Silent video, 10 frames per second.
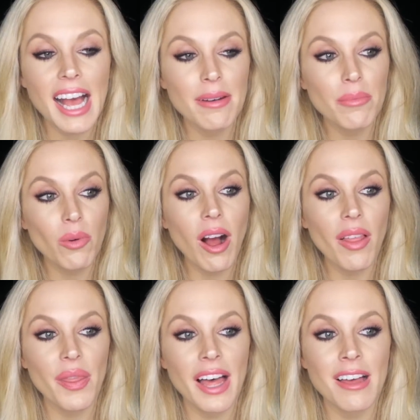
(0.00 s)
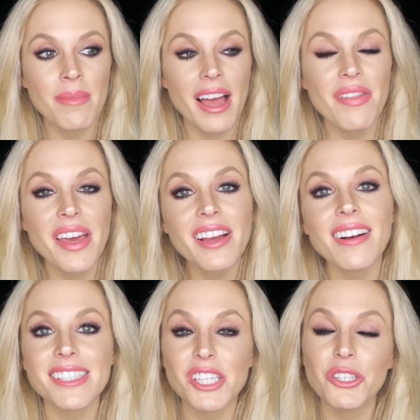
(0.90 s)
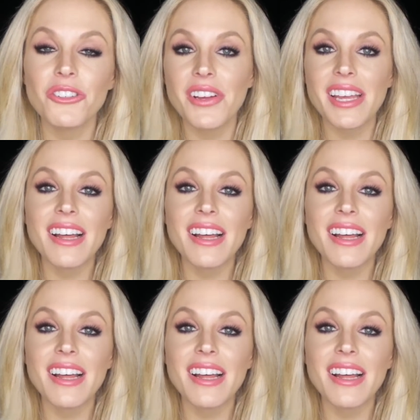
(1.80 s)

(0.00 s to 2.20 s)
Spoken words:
and brought them, and they got to create